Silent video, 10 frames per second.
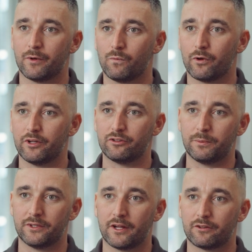what needs to
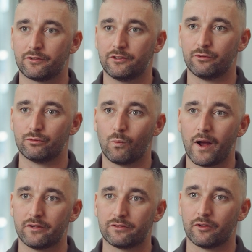be done to reduce
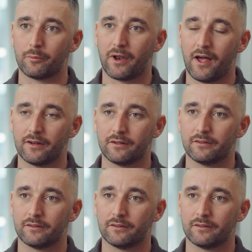waste on the plant.